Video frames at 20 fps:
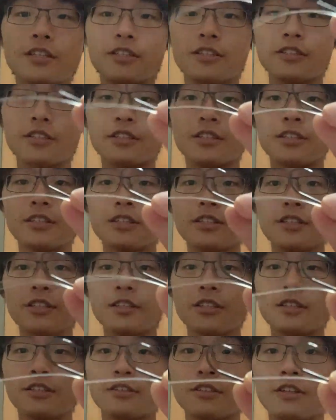Okay,
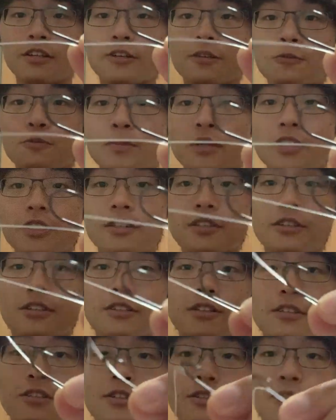I'll make
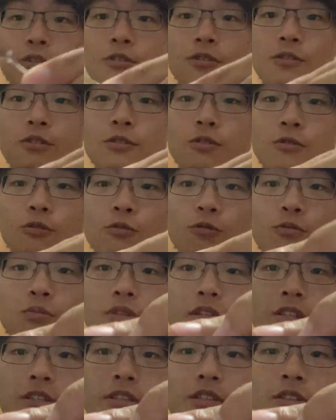a loop
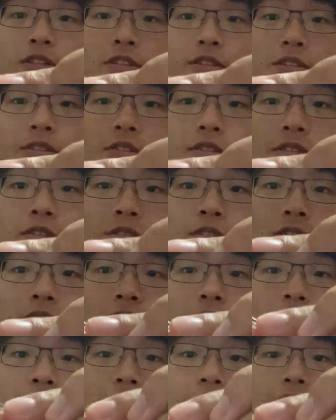here
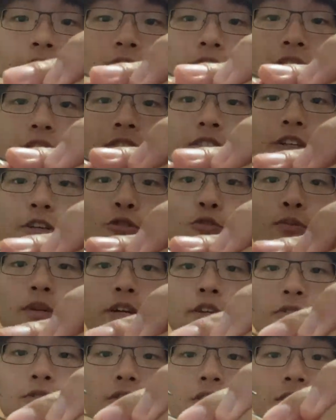and snare
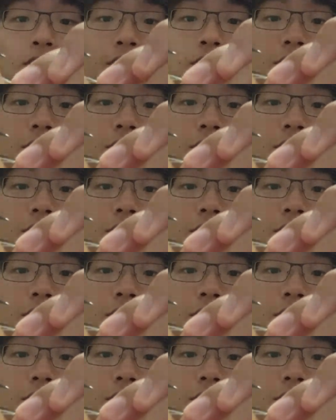my knot